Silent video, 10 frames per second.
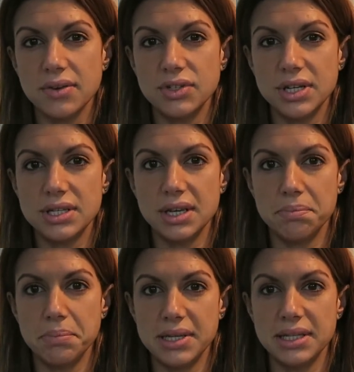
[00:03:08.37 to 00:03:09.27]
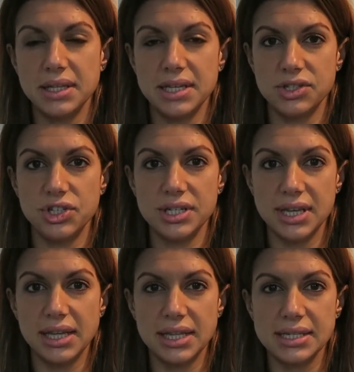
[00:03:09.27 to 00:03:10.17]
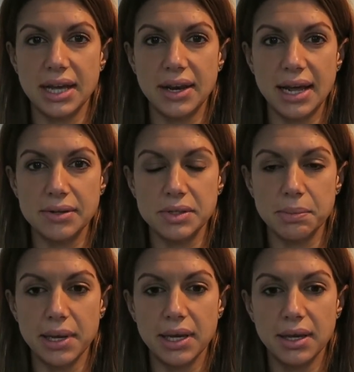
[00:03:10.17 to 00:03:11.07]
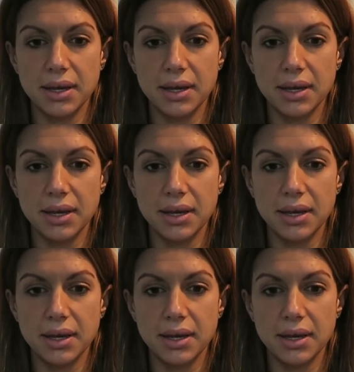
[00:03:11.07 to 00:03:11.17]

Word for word: If she's admitting this and she's saying this out loud to me,